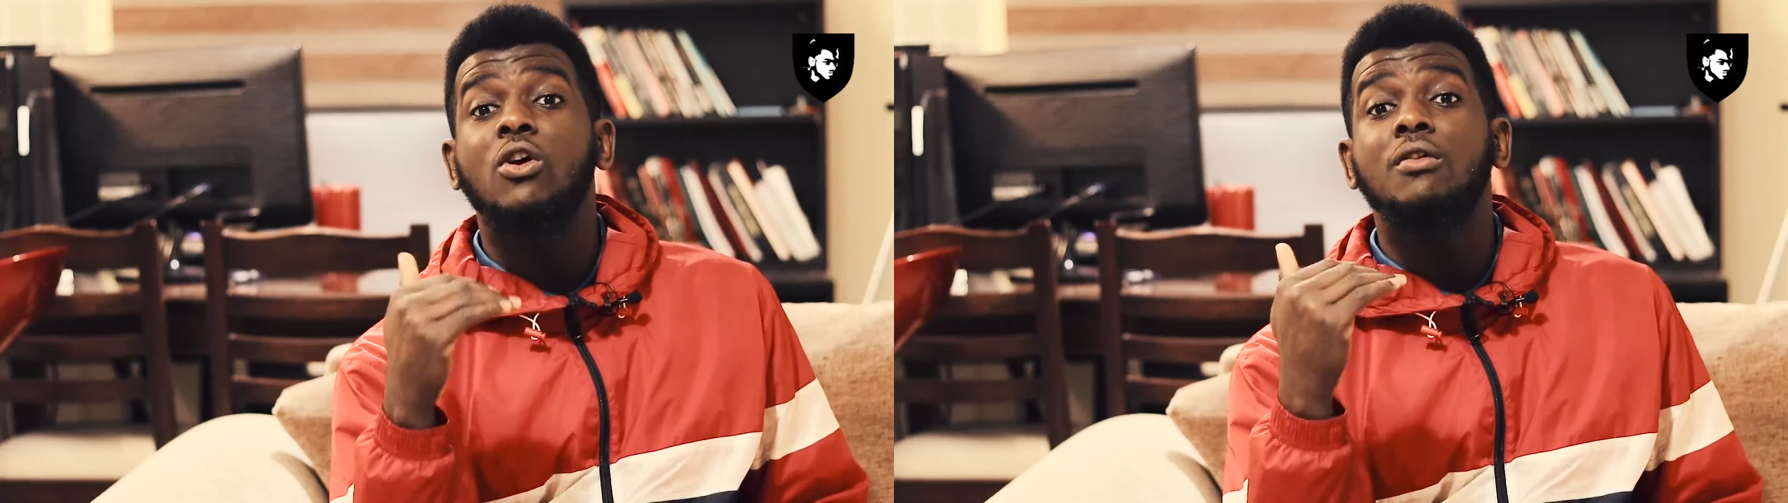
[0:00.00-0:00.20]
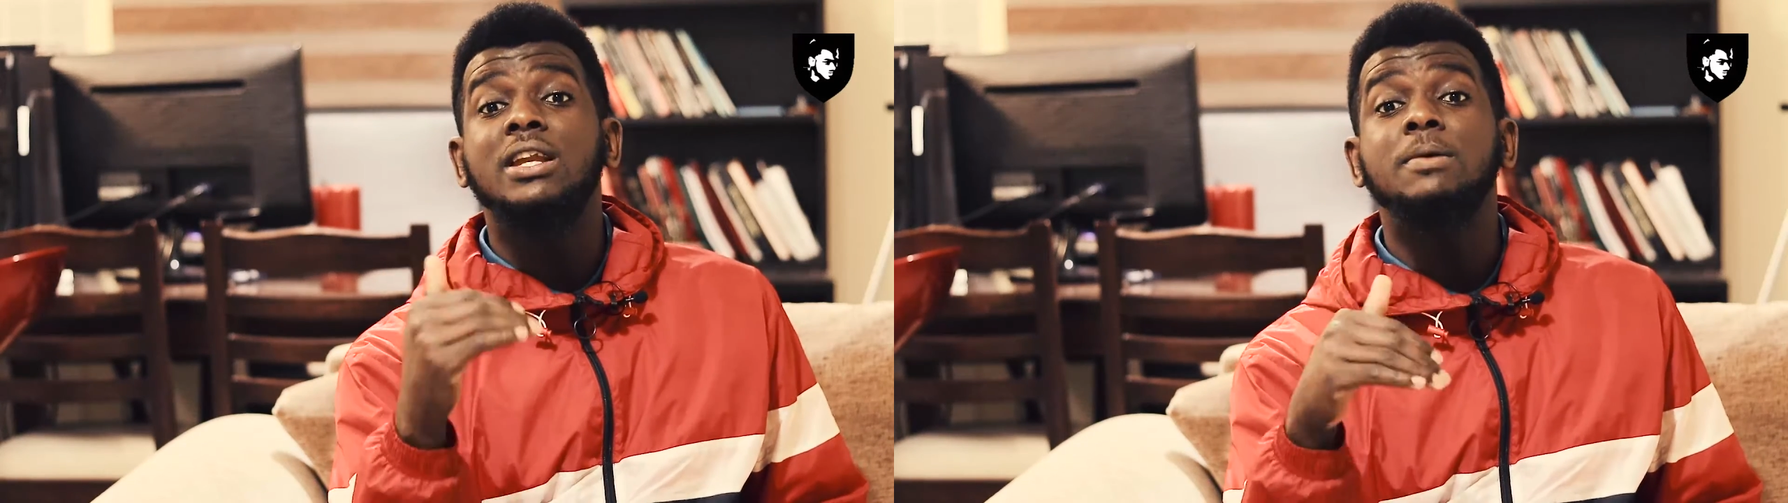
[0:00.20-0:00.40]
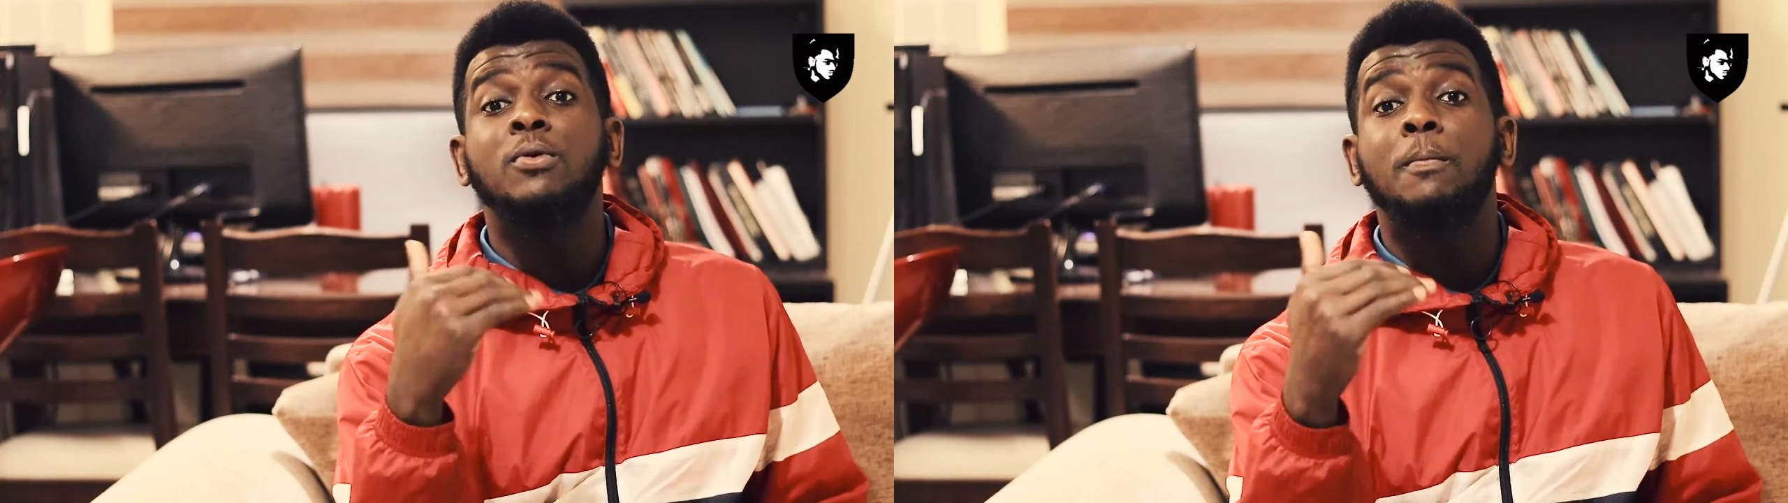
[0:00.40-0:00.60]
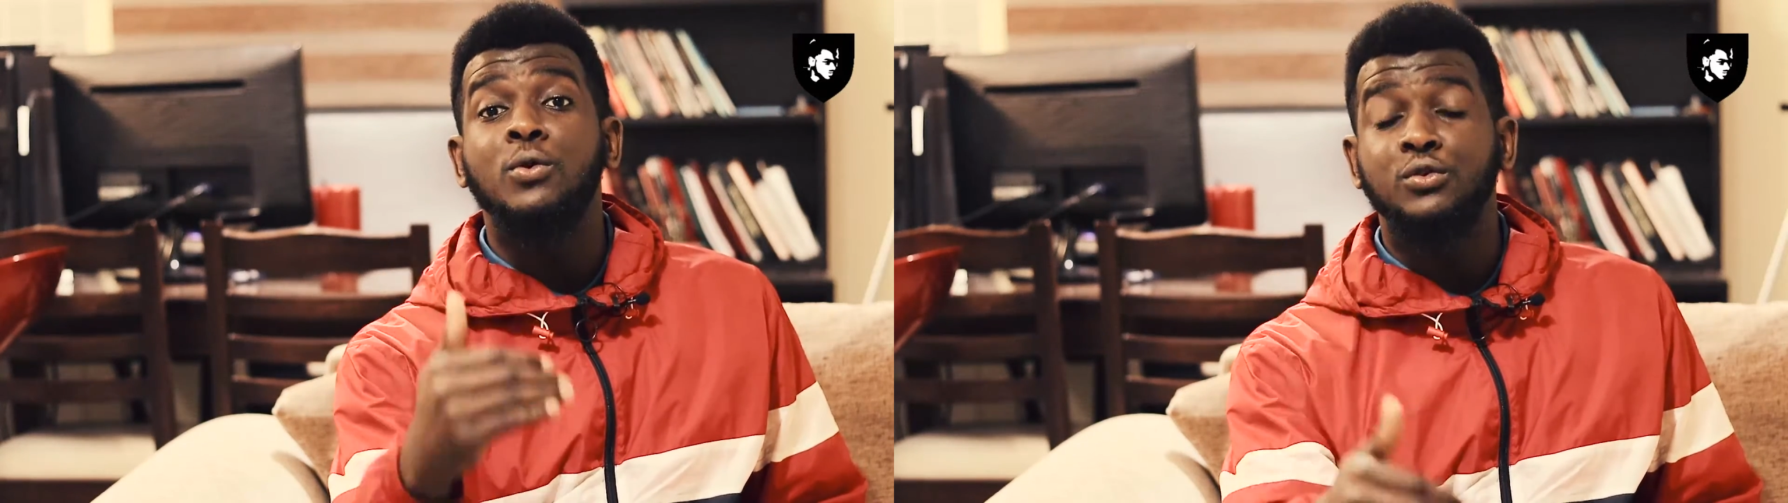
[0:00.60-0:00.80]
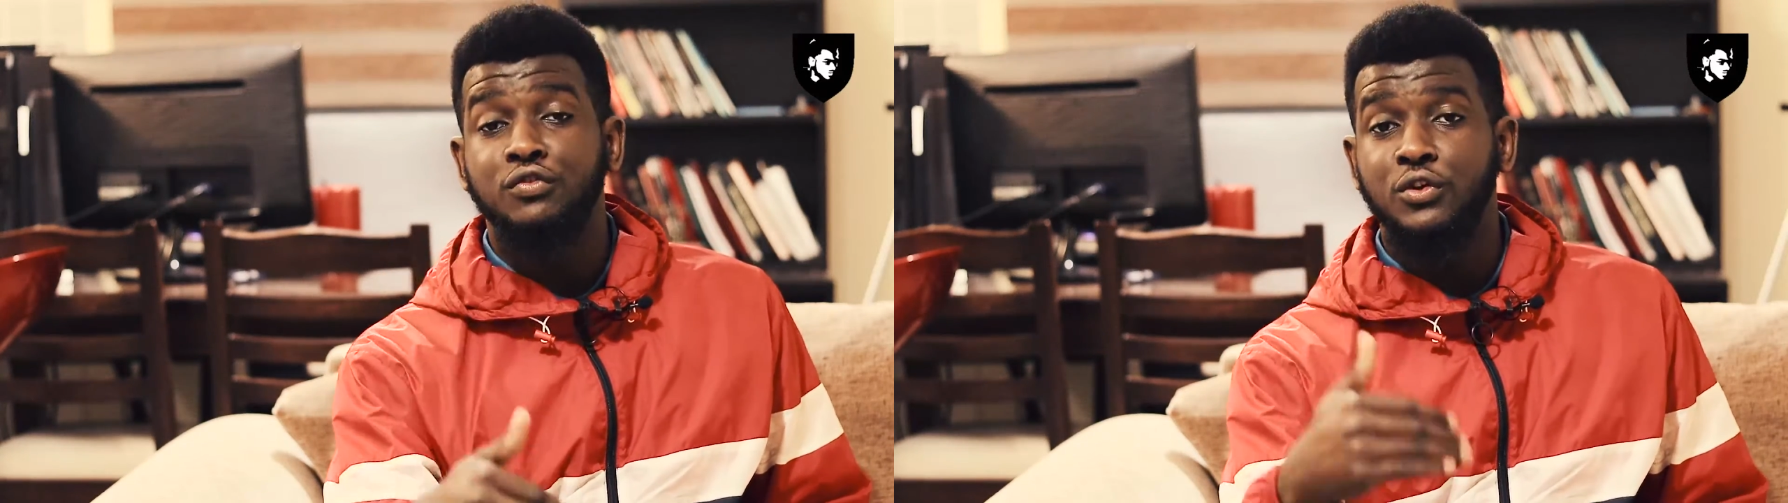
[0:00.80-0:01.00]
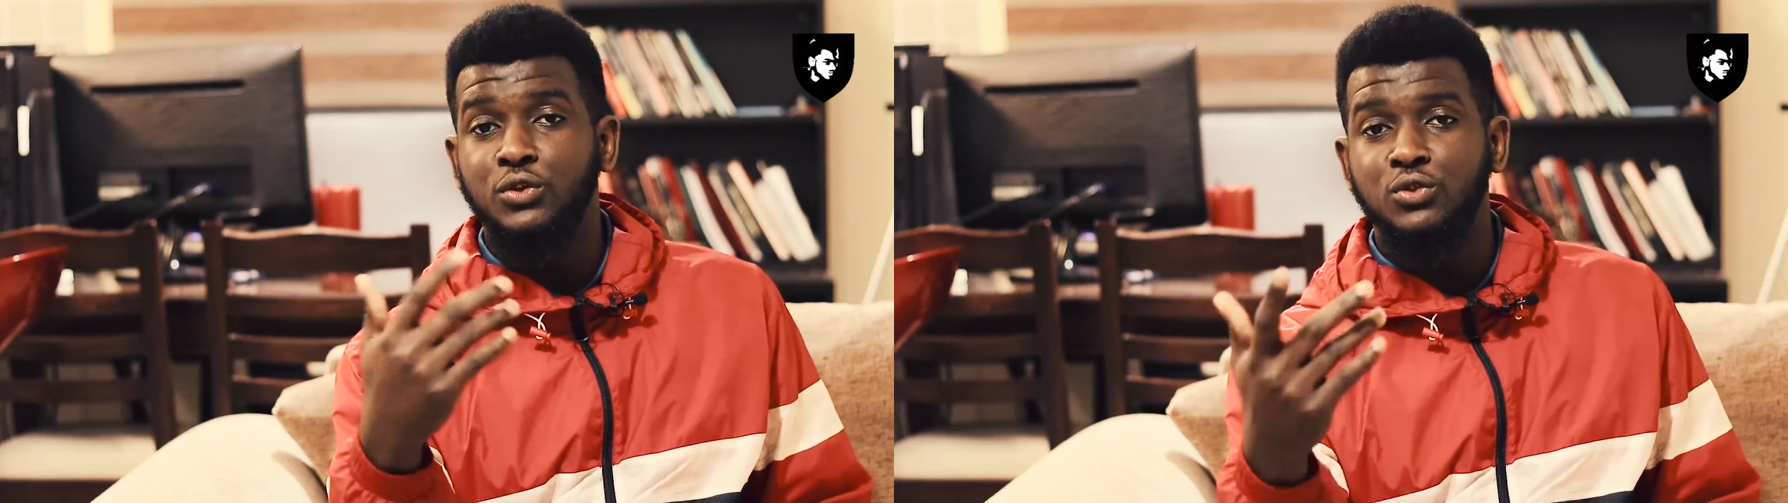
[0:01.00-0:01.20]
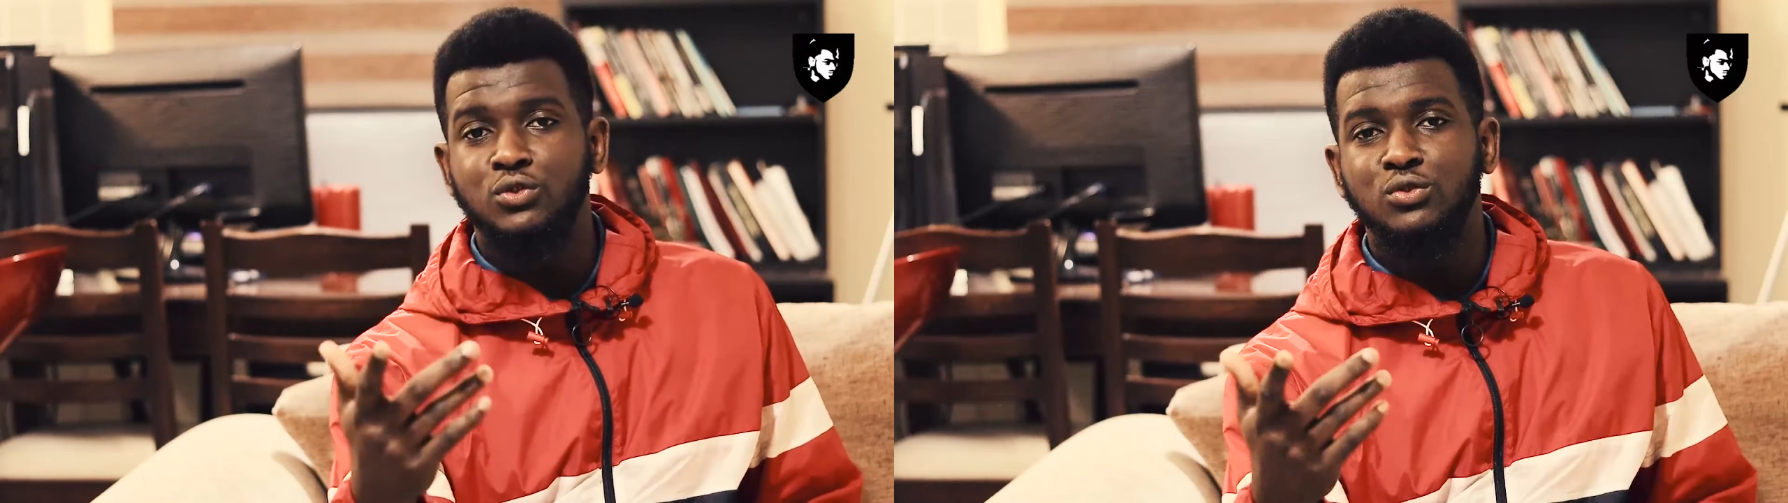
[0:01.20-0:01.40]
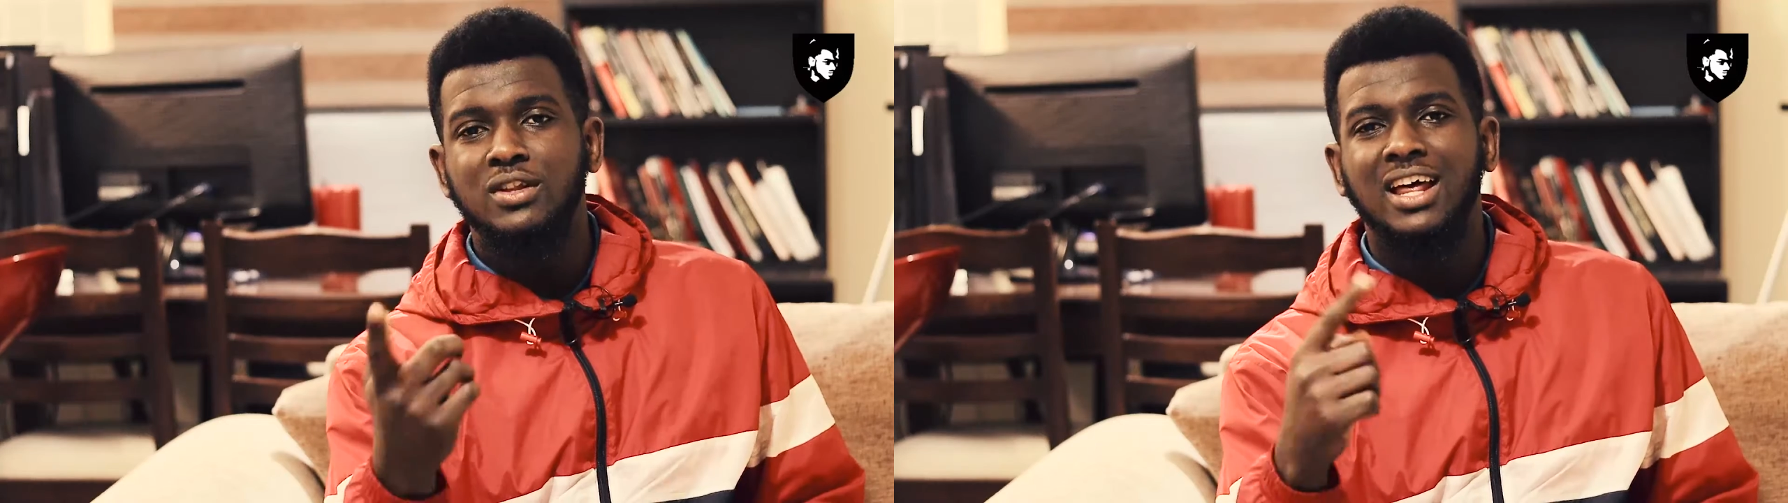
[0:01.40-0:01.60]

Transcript: already proposed for you to do,